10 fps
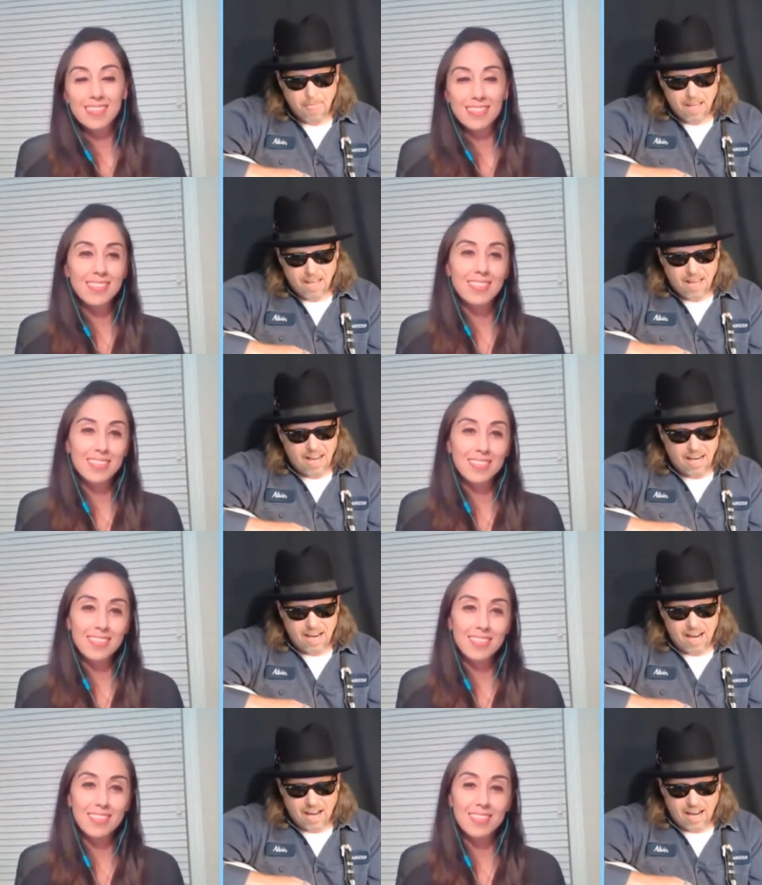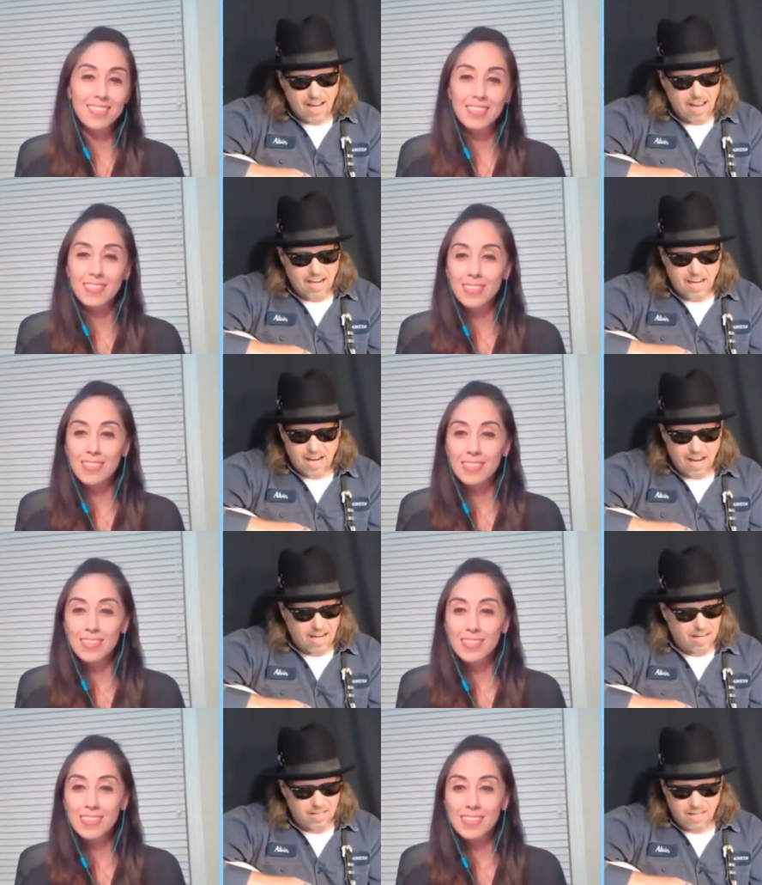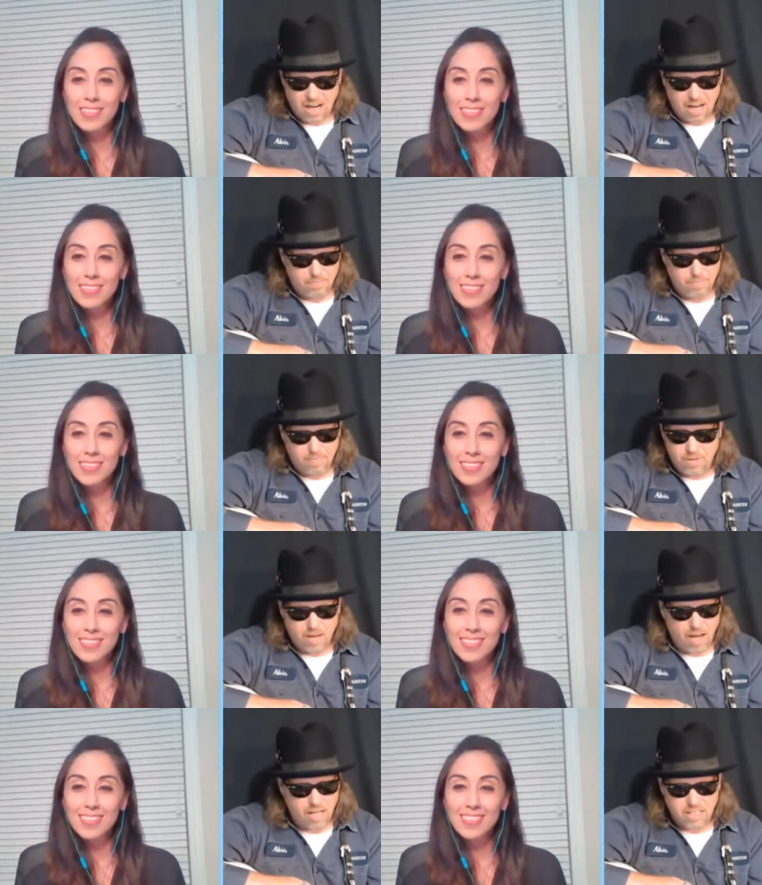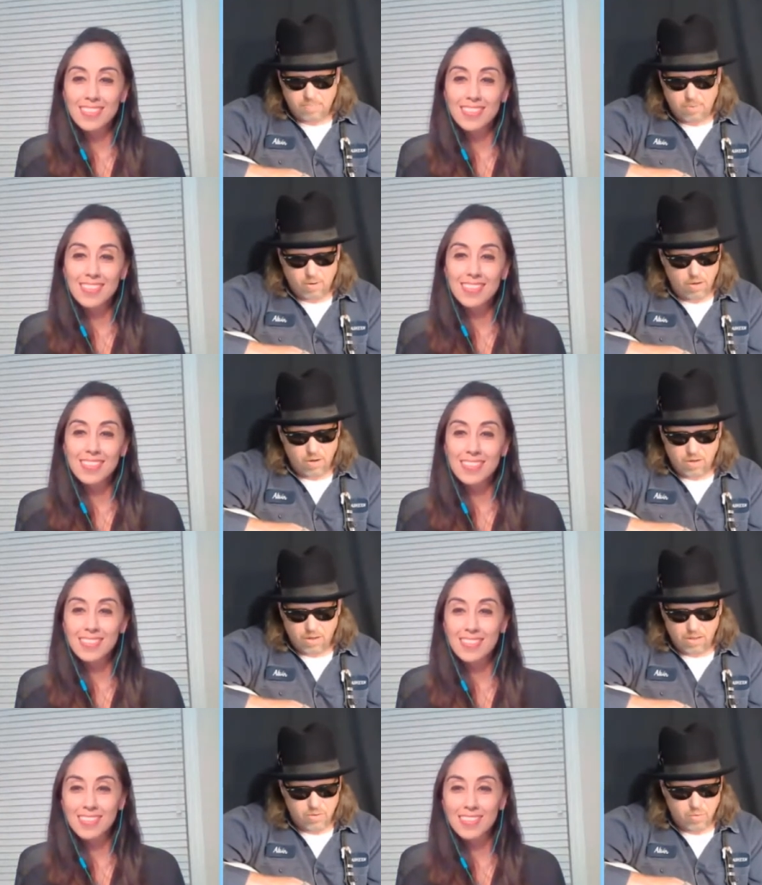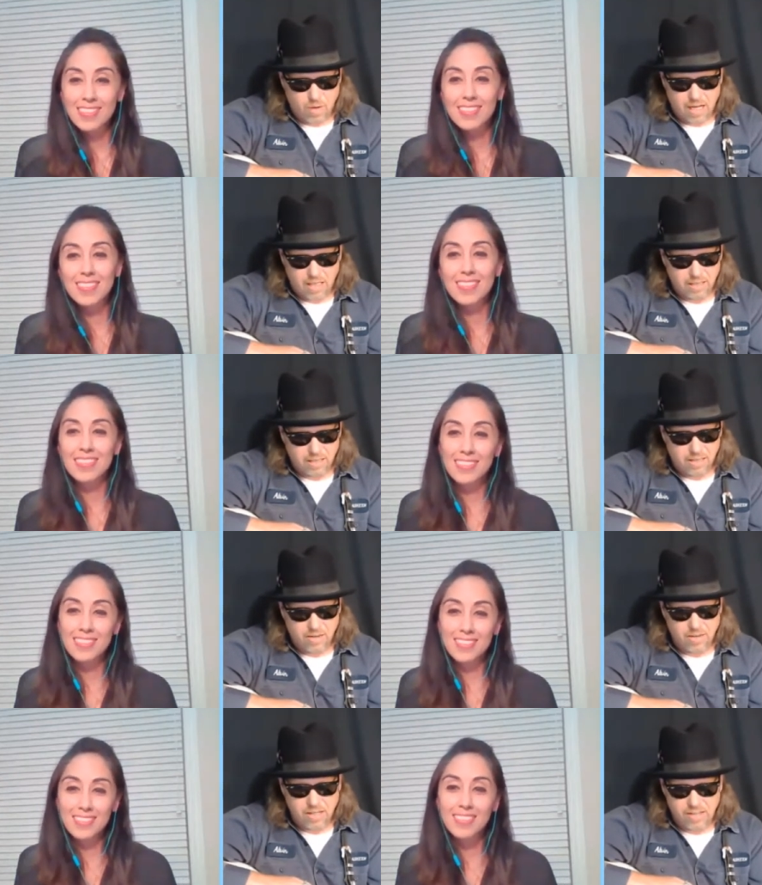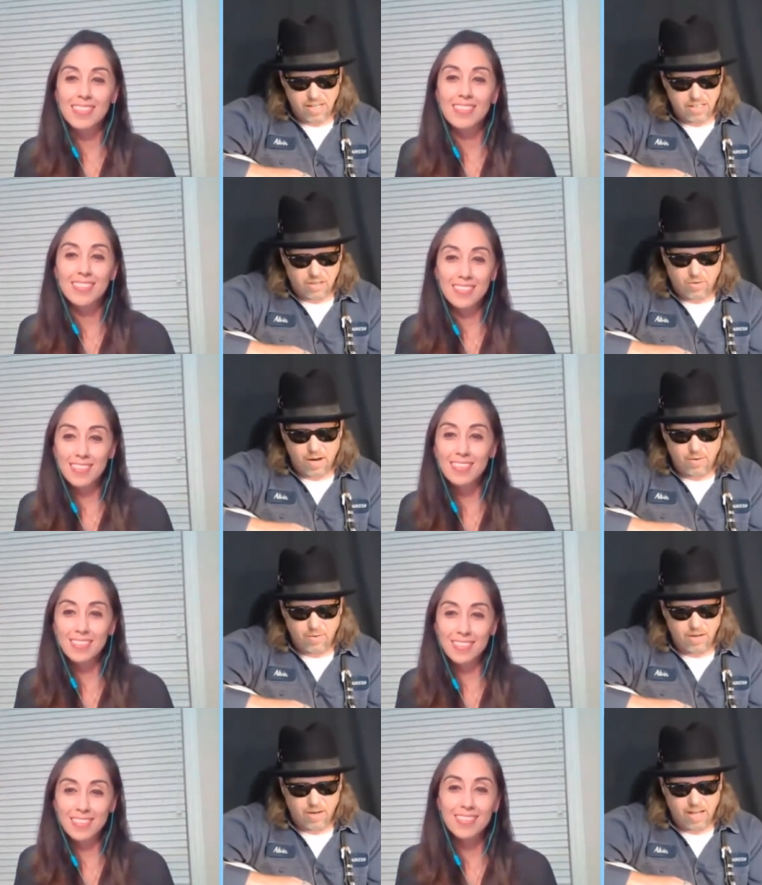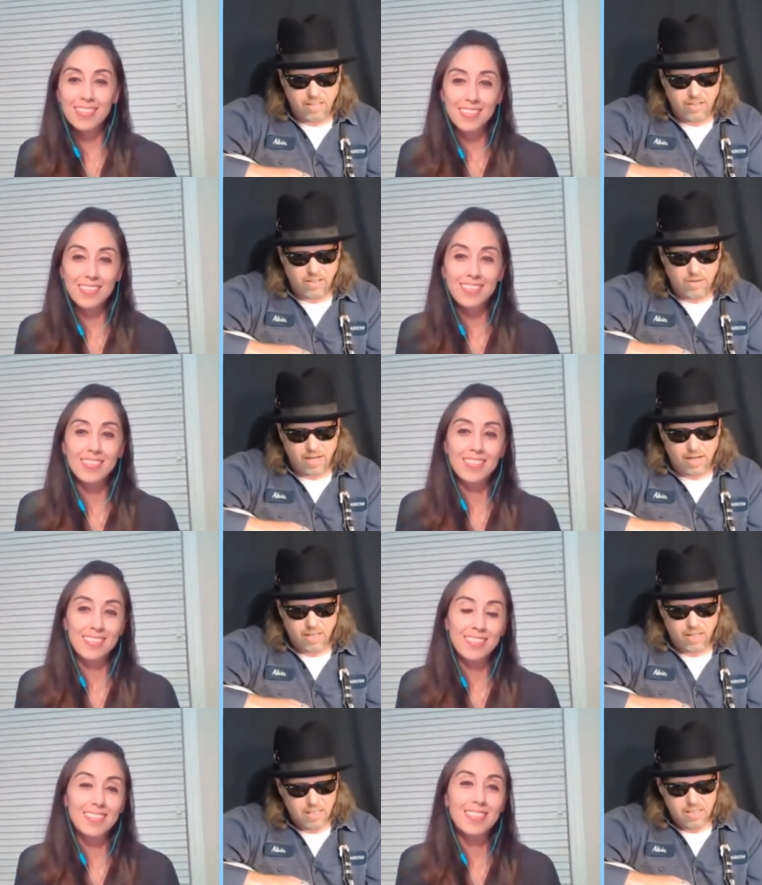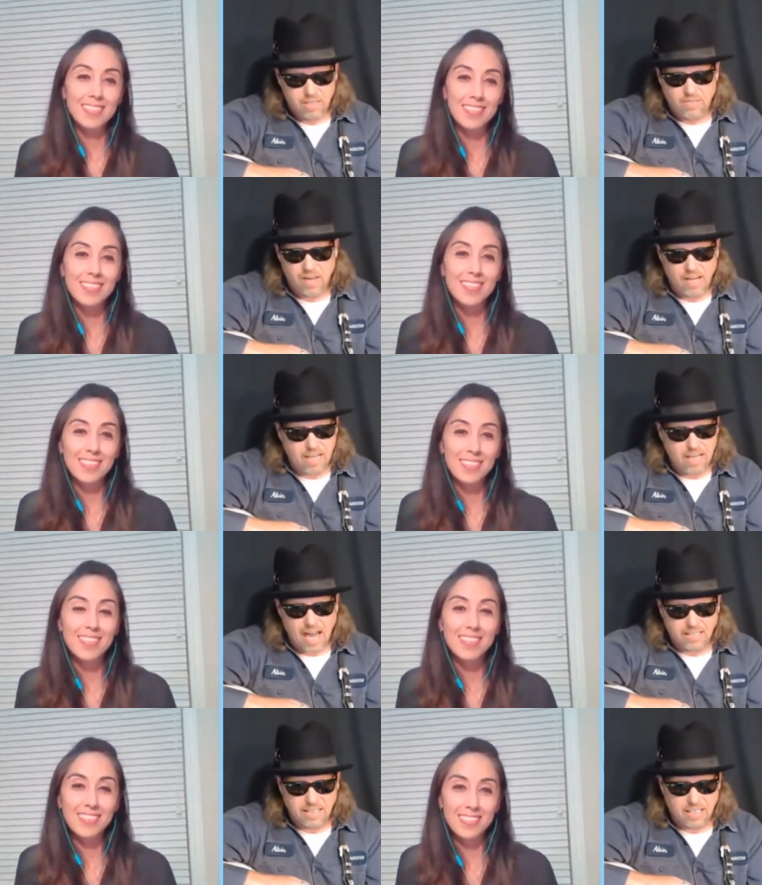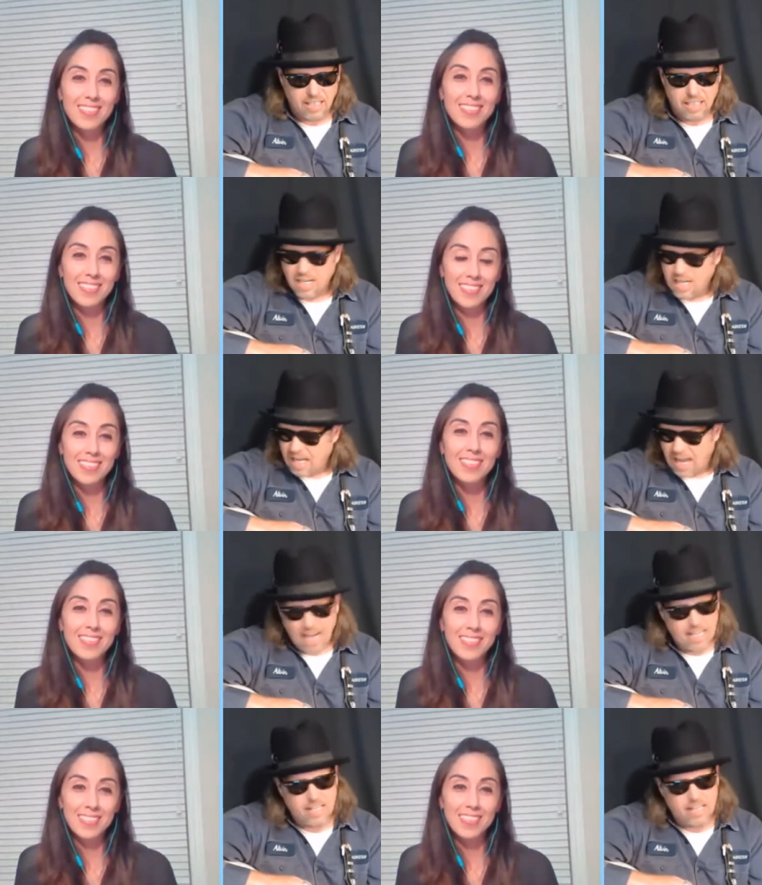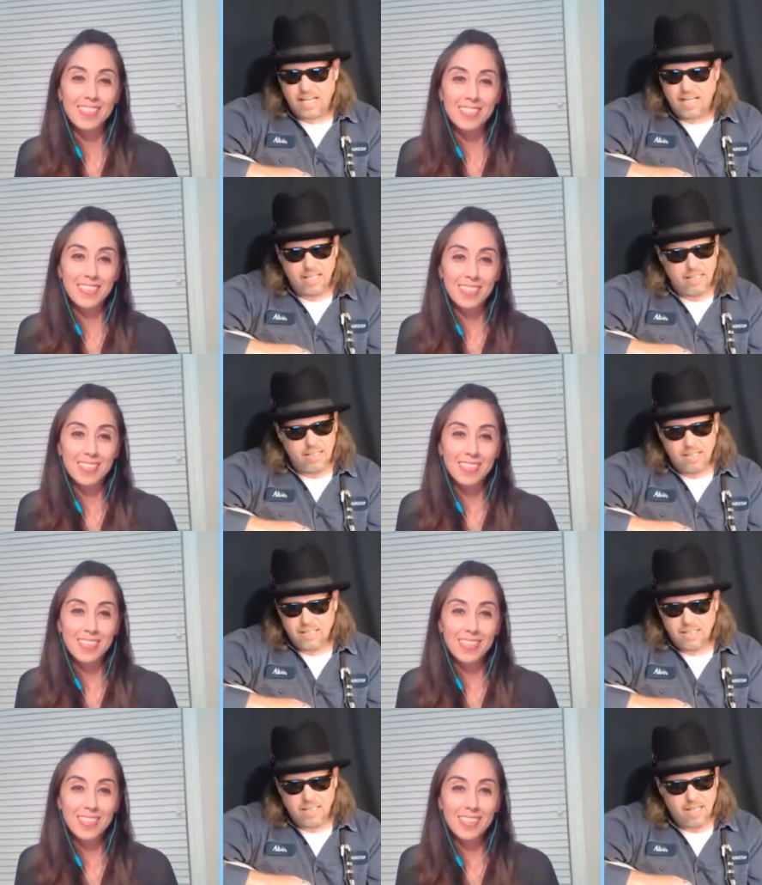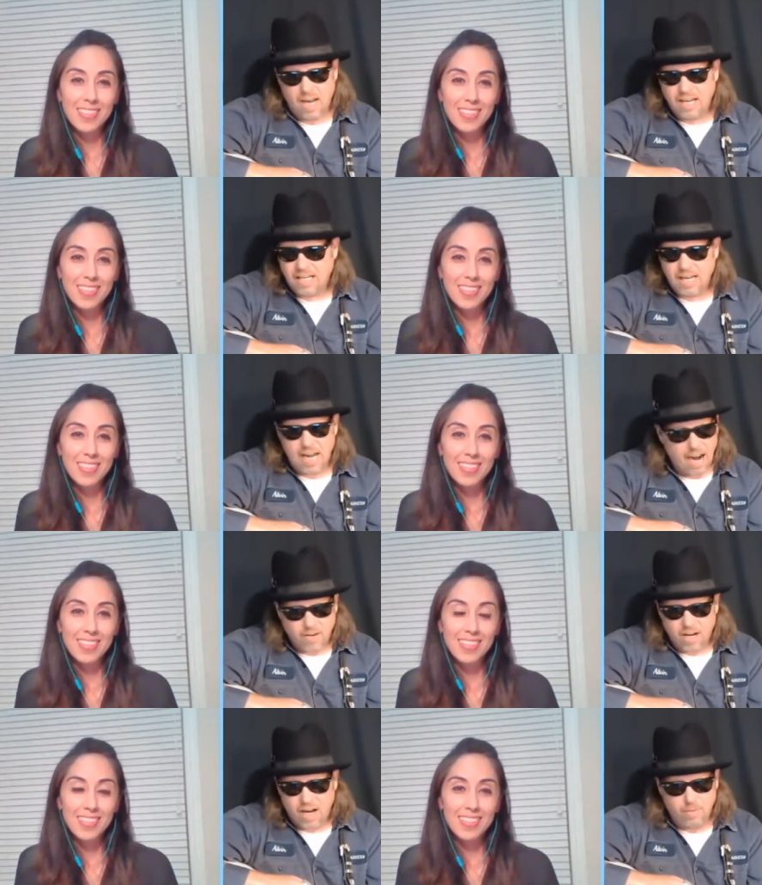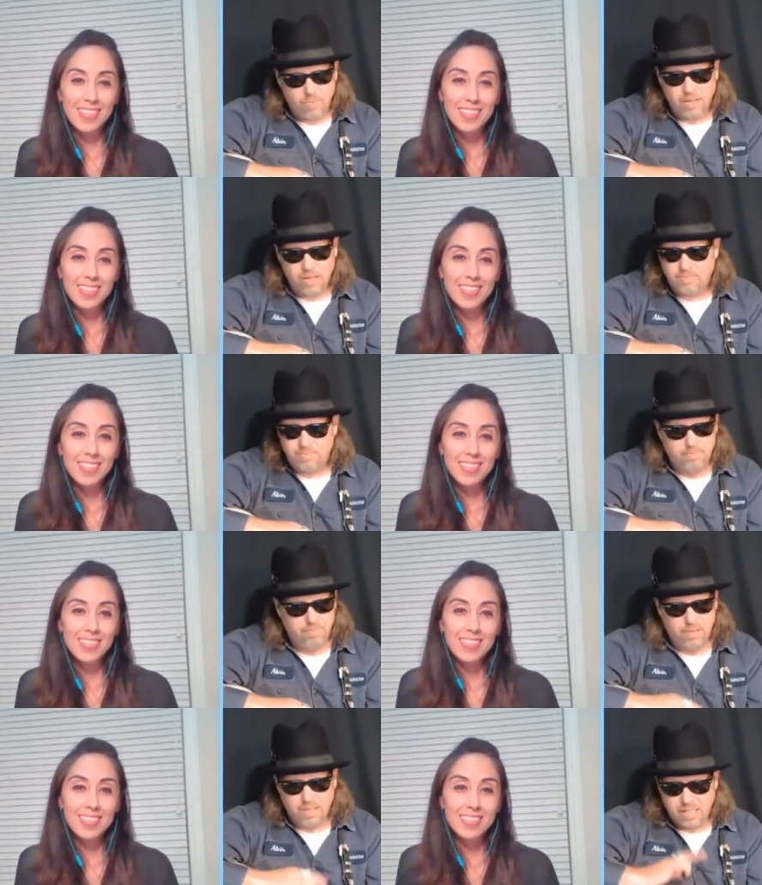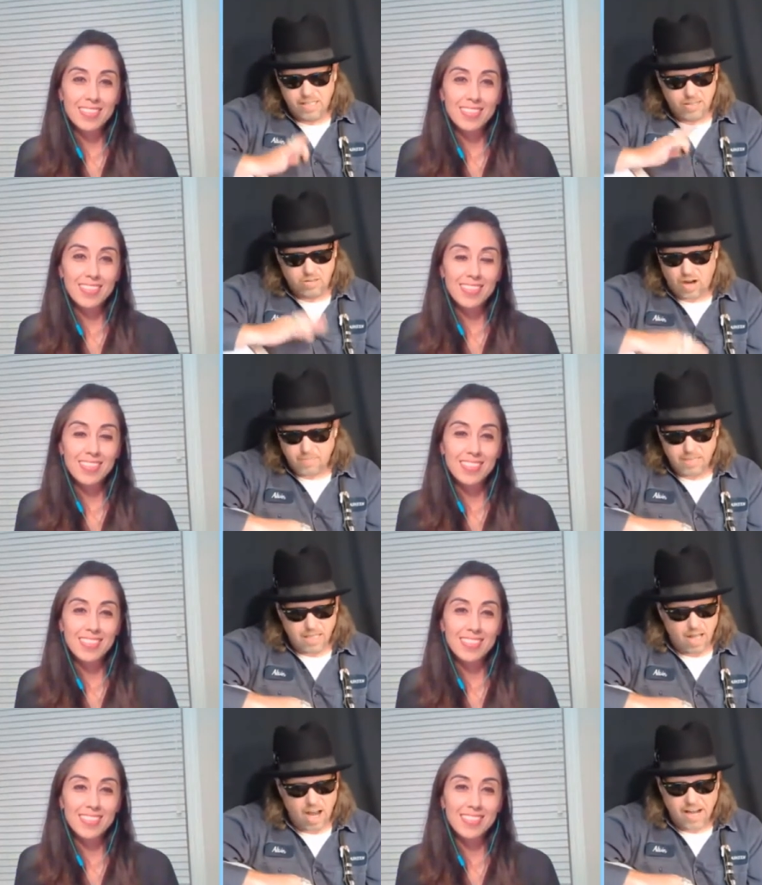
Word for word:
Speaker 1: and uh, and and help you guys support local as well. You know, I think it's great what you guys are doing. It's fantastic, and anything I can ever help with, please drop me a line.